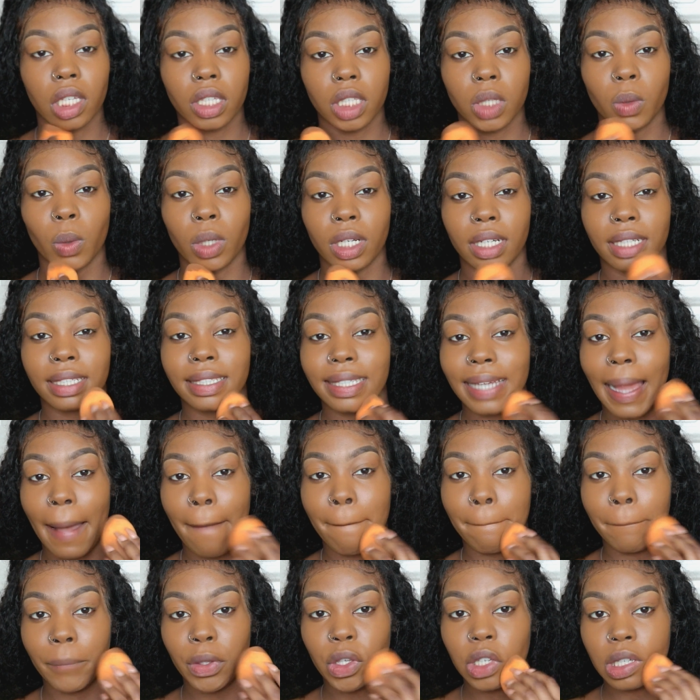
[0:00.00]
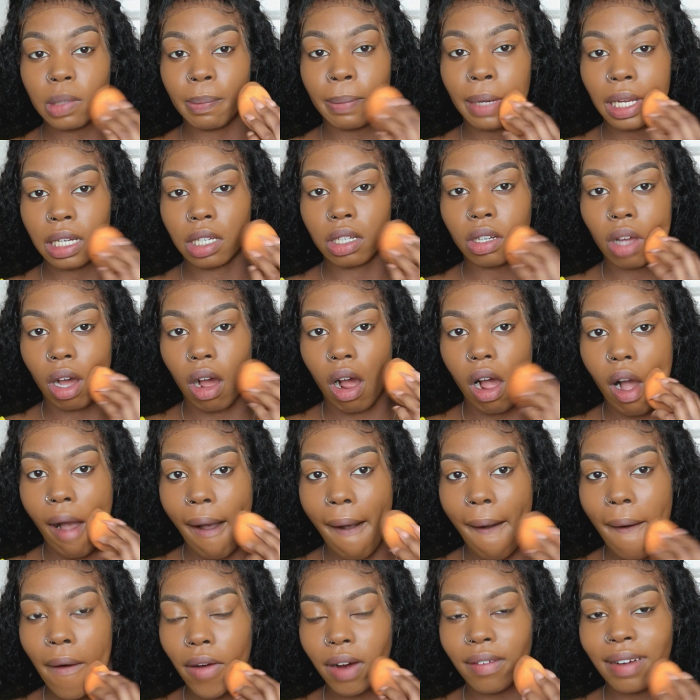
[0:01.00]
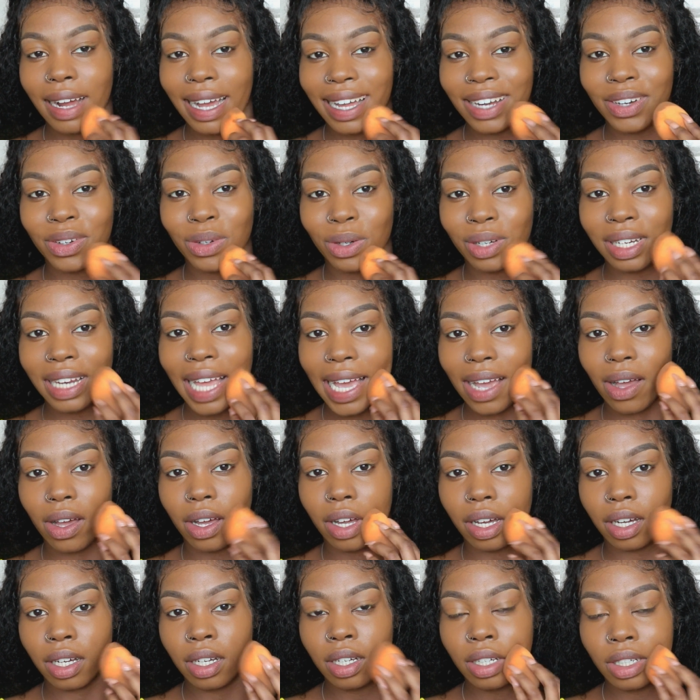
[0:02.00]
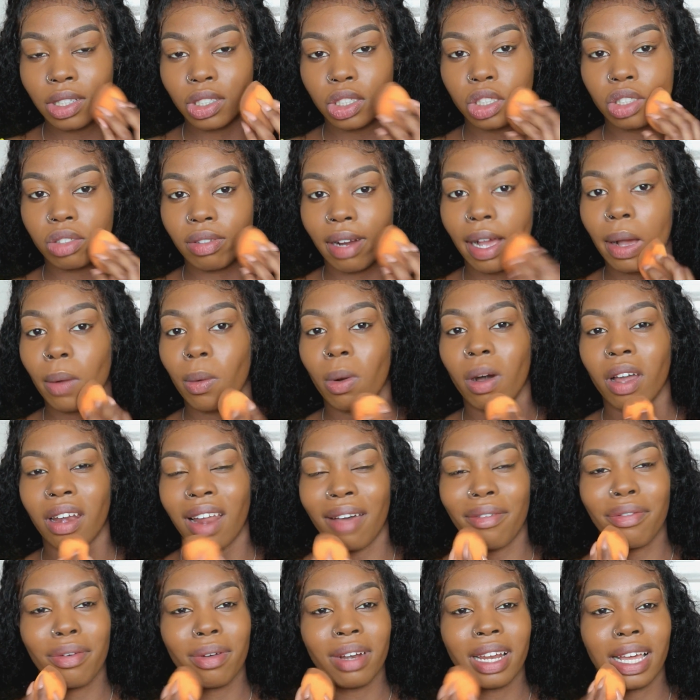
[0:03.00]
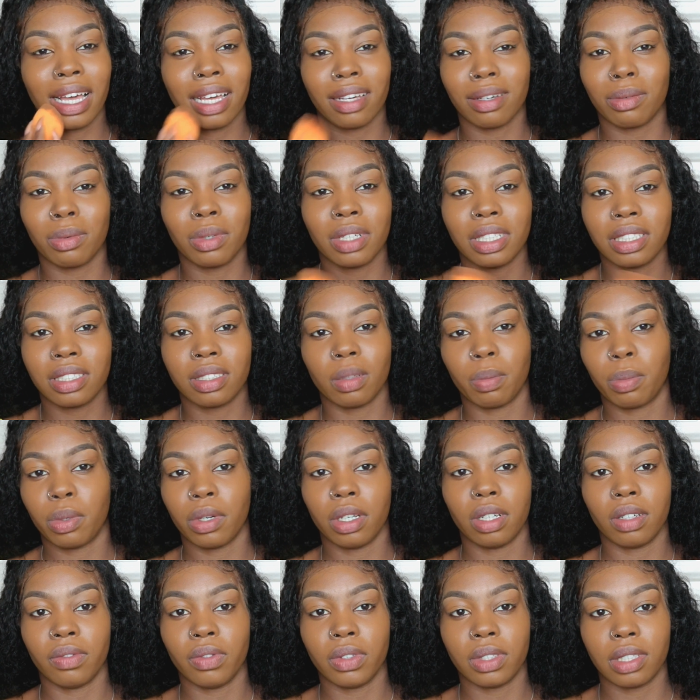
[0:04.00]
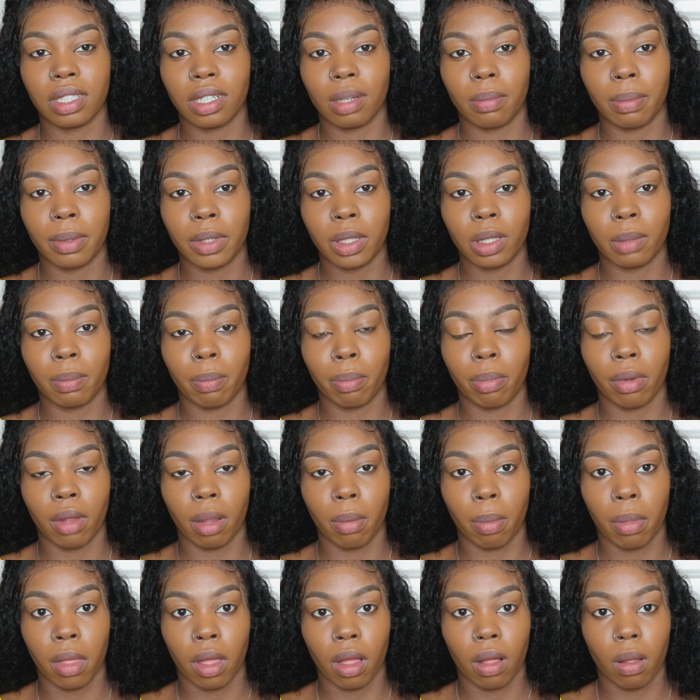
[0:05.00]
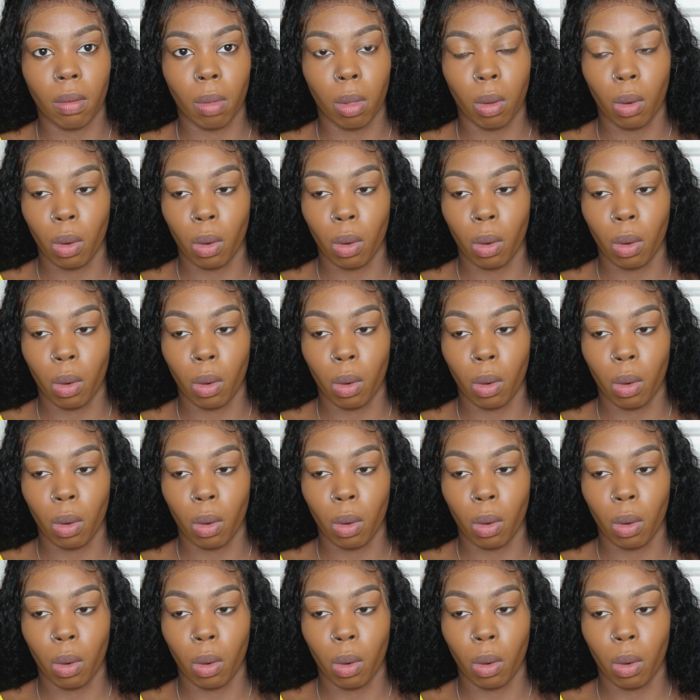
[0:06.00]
You want a damp beauty blender. Alright, not like a dry one. I feel like, what is the point of using a beauty blender